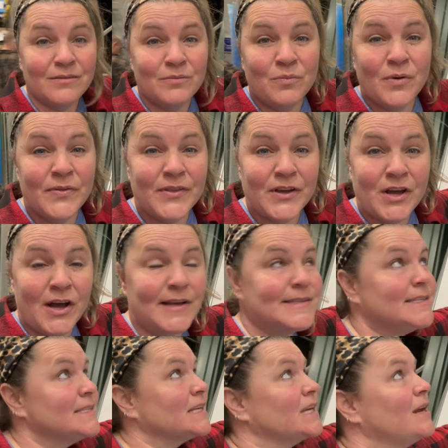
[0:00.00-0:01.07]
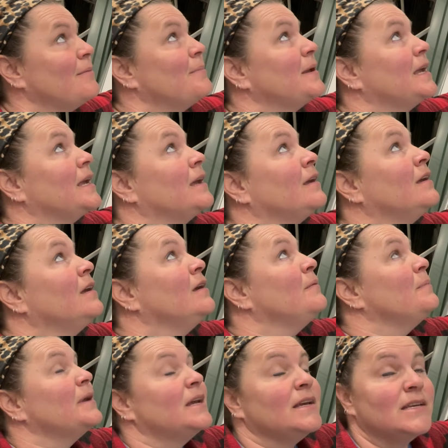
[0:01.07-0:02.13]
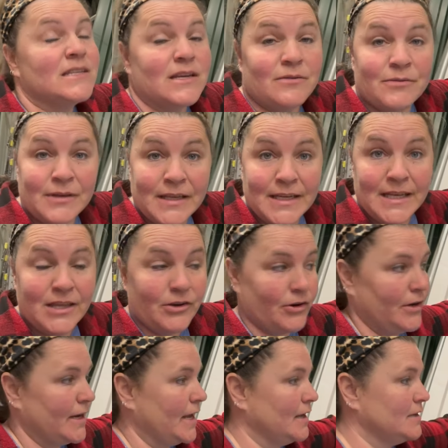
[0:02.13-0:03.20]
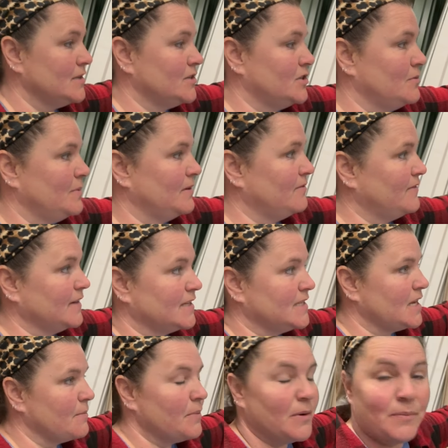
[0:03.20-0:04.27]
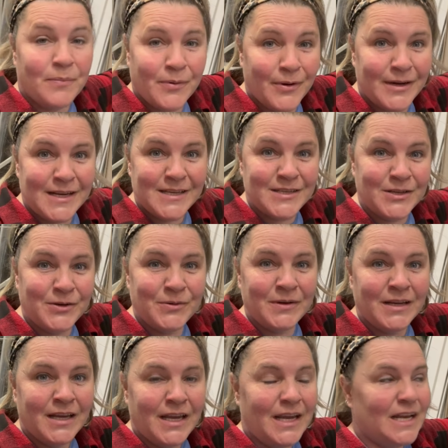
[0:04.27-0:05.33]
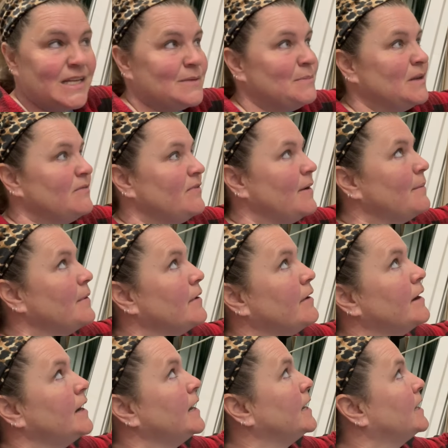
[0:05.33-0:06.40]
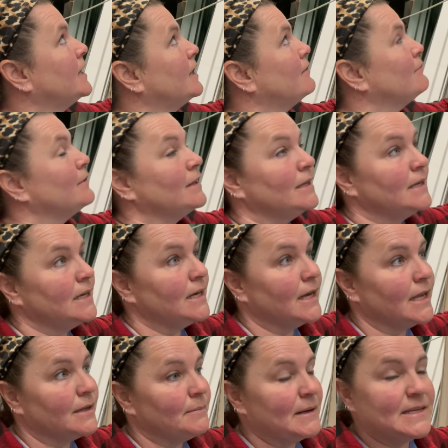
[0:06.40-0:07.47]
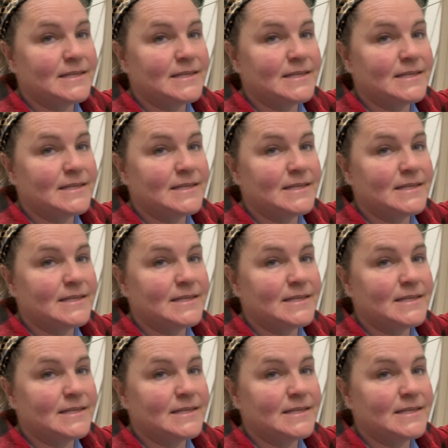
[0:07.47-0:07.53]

what the cost is going to be, because I really need the greenhouse to be fixed up pretty soon. It's mid-February and I really need to get my